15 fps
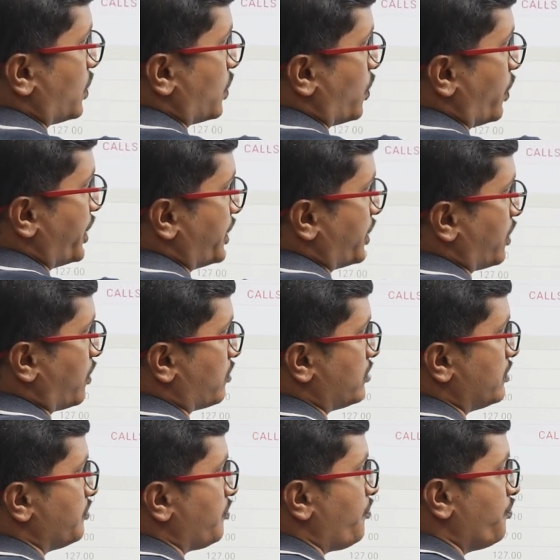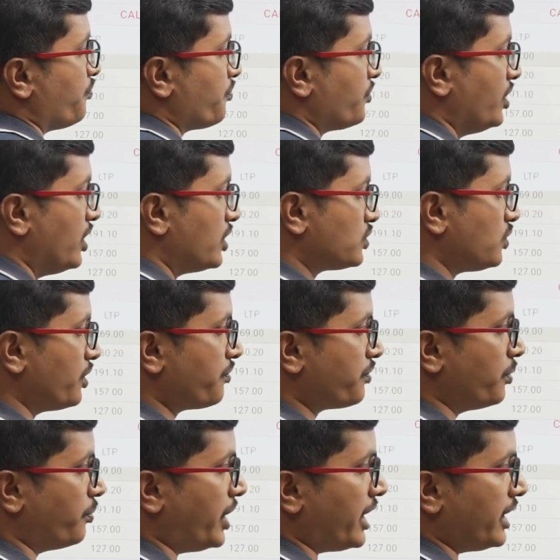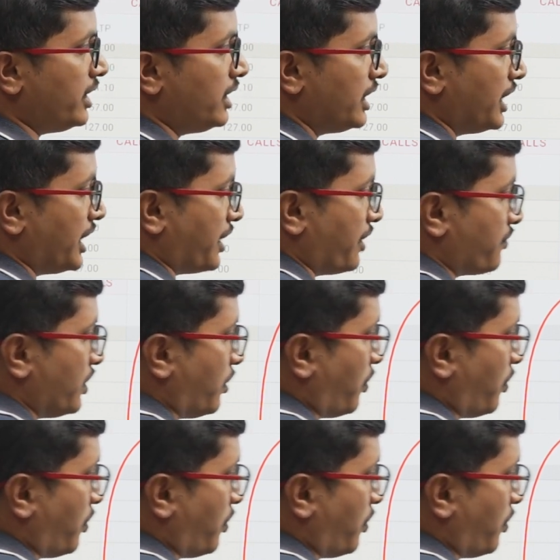going down. So if you buy, if the